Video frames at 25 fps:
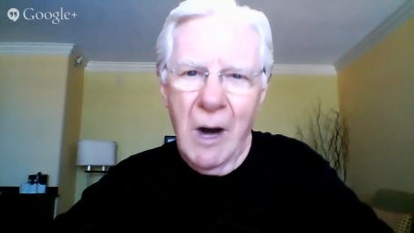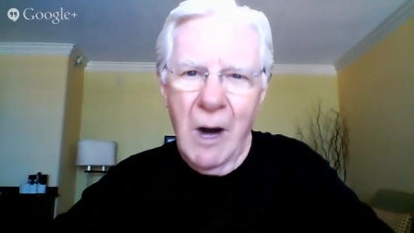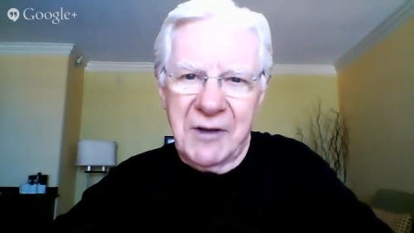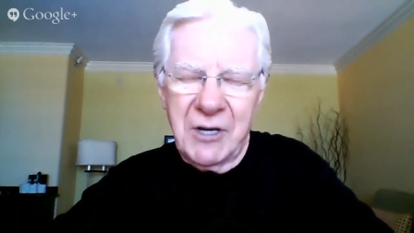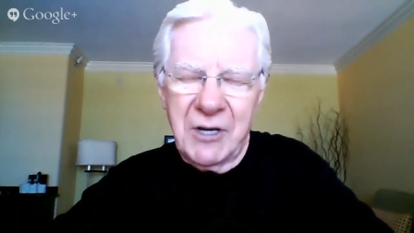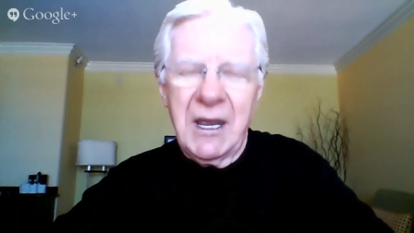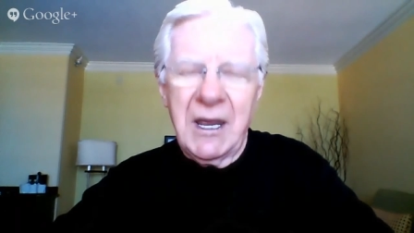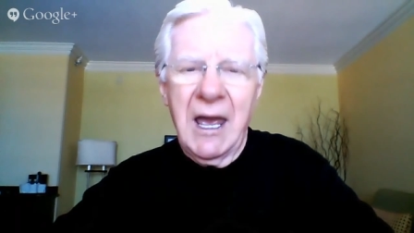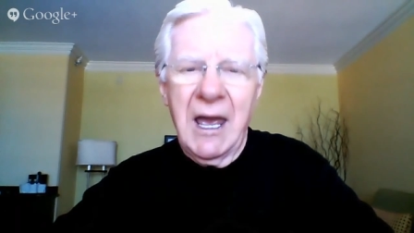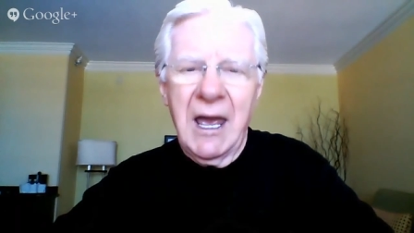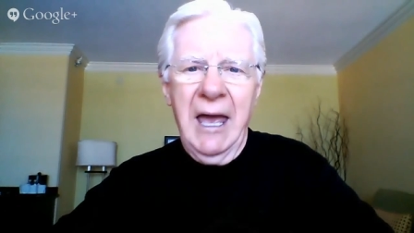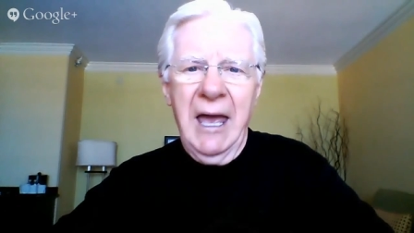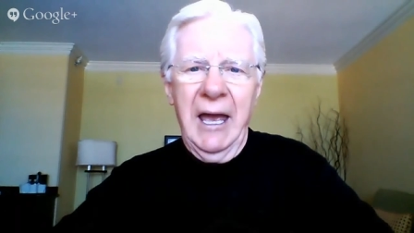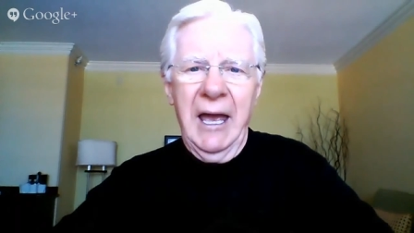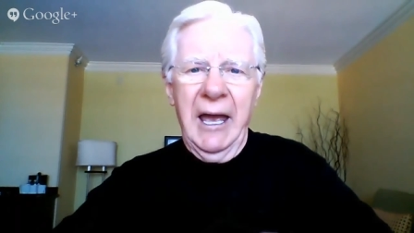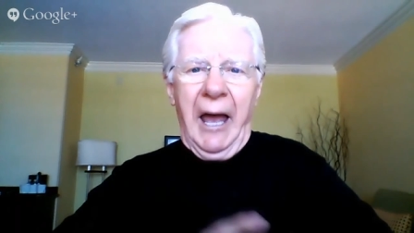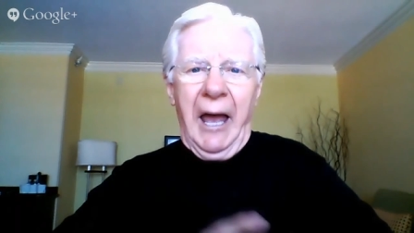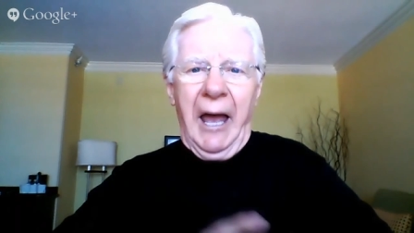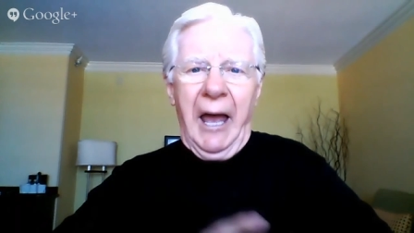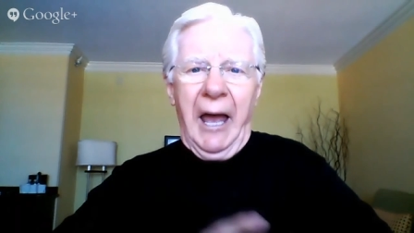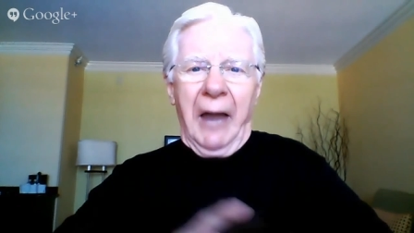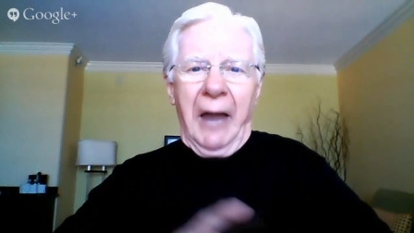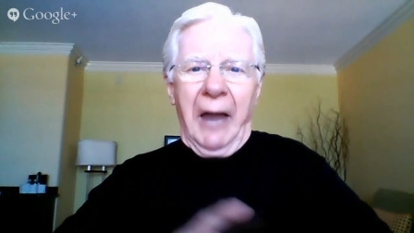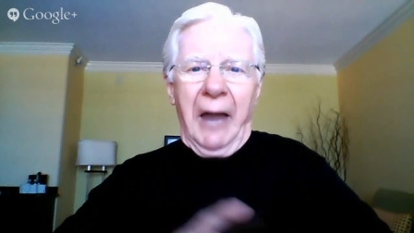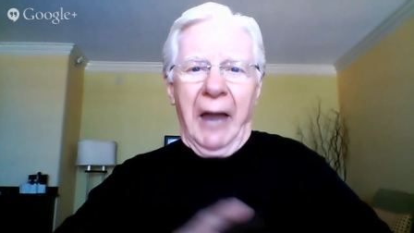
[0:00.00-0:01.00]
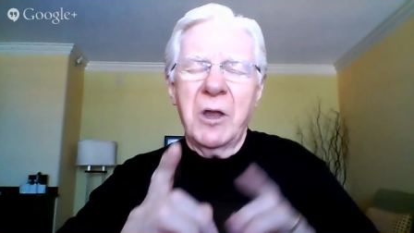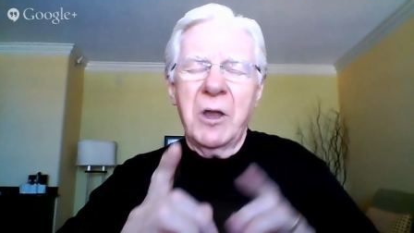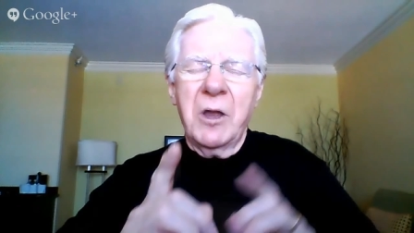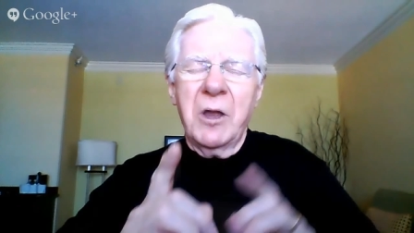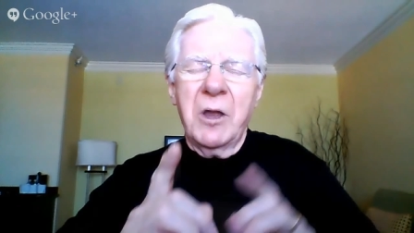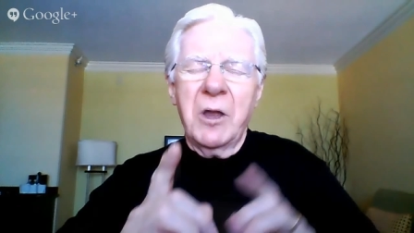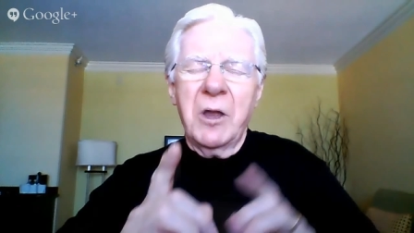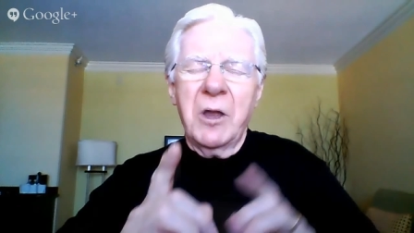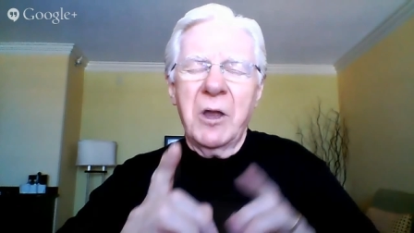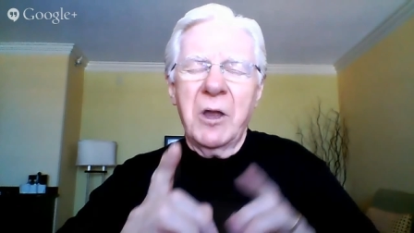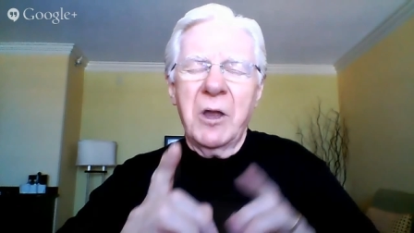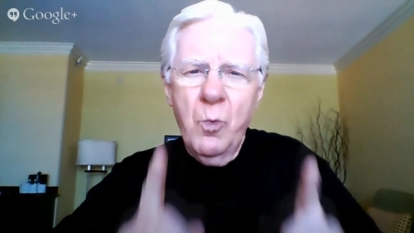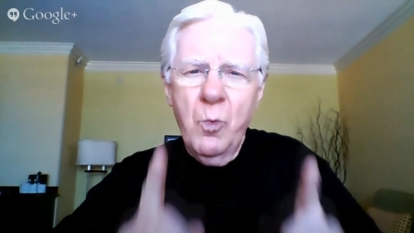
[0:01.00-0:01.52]
And when you want
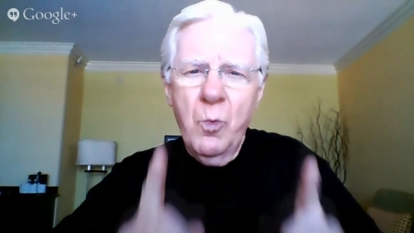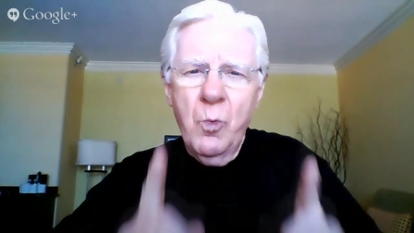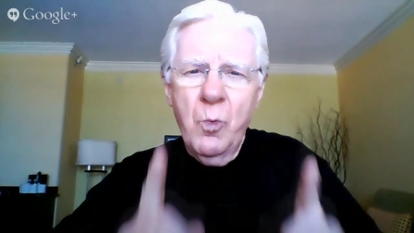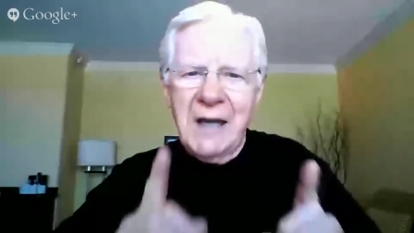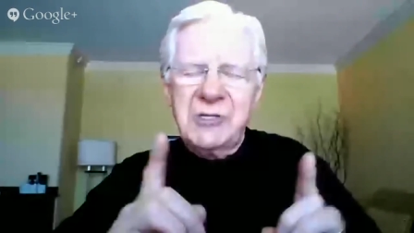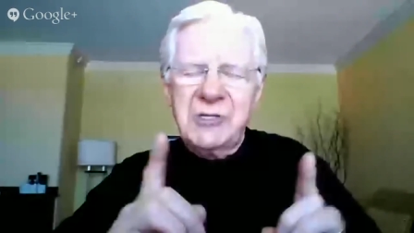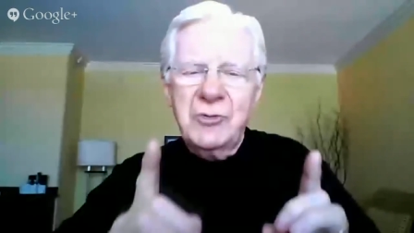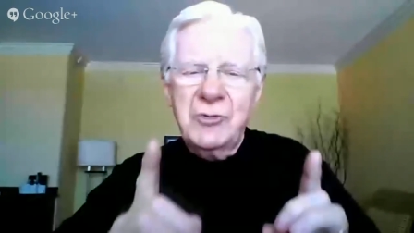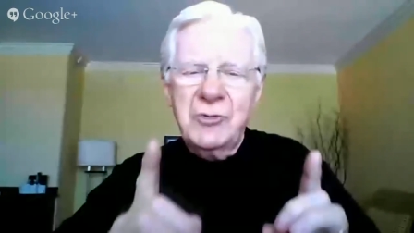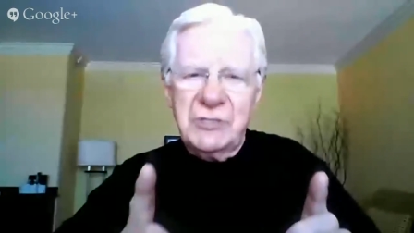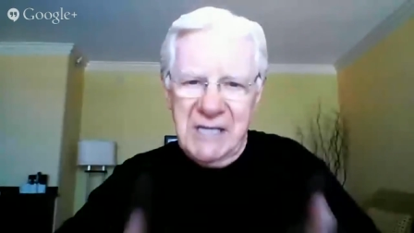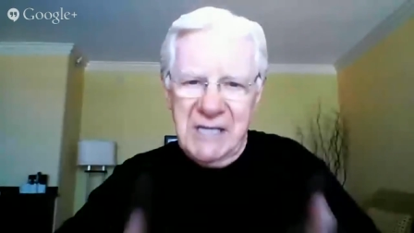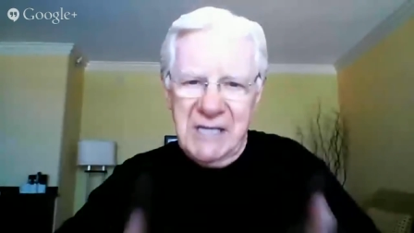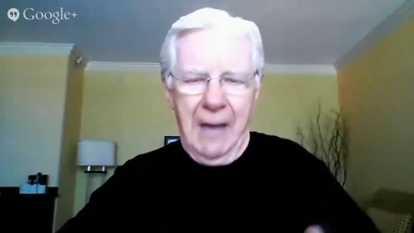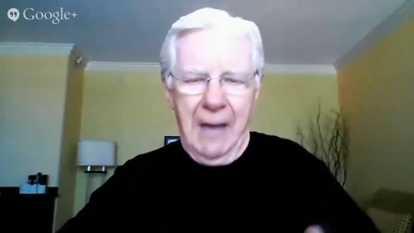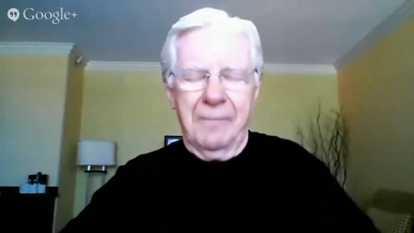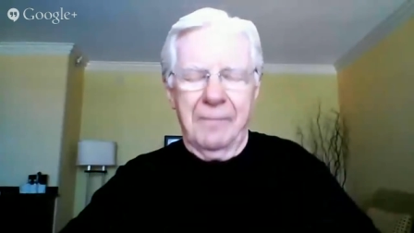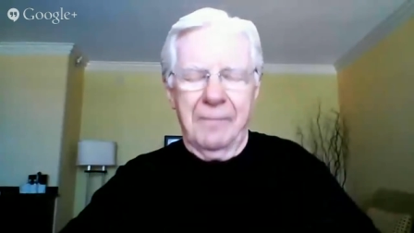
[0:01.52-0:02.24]
to set up